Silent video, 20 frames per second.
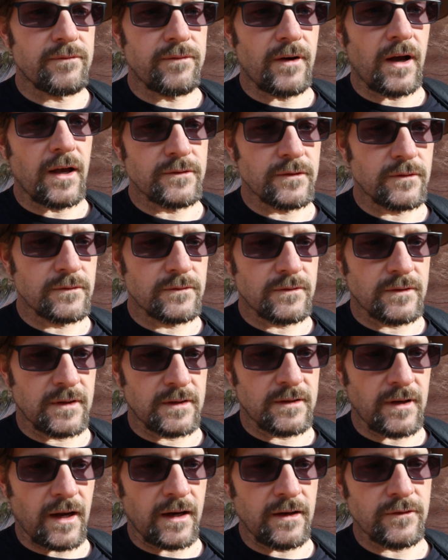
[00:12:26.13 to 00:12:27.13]
the fossils and
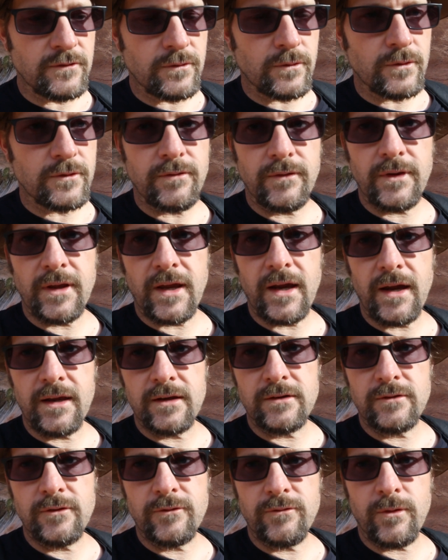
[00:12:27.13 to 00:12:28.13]
the dinosaurs from the
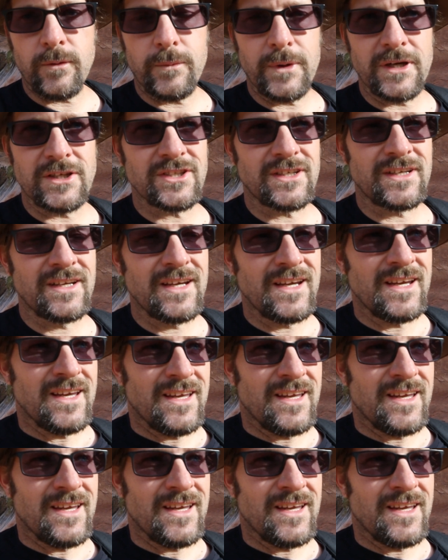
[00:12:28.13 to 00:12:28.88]
Kayenta Formation